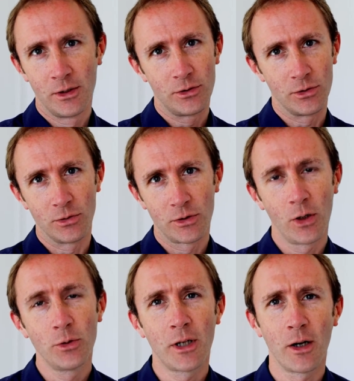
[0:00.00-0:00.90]
to
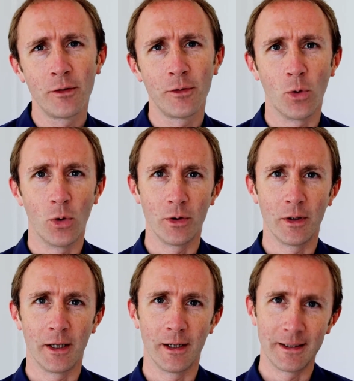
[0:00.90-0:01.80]
Codecov,
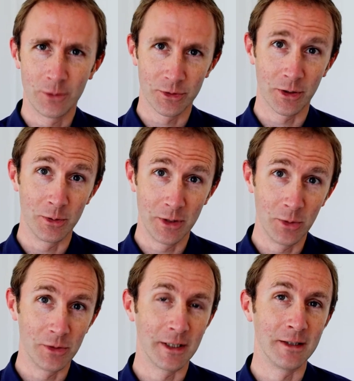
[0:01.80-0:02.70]
or it's also
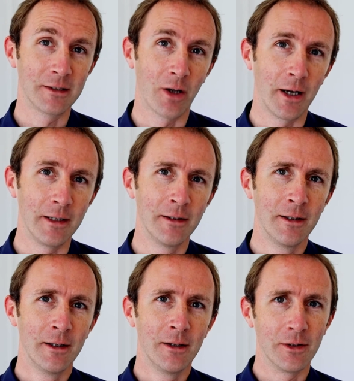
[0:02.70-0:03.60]
used inside
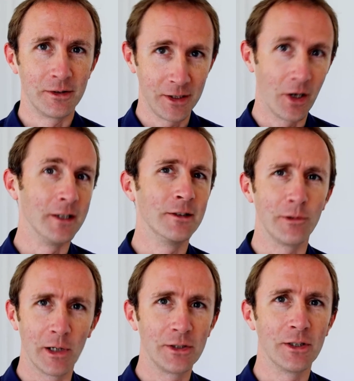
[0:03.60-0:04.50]
the CI
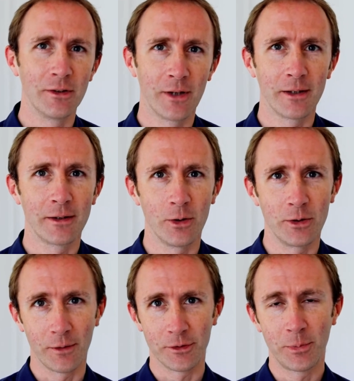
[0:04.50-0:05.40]
integrations that
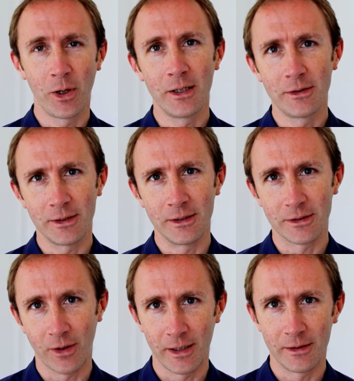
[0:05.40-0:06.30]
Codecov supplies
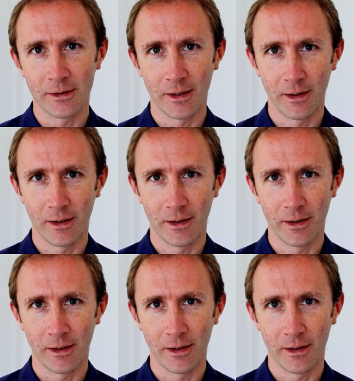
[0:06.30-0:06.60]
inside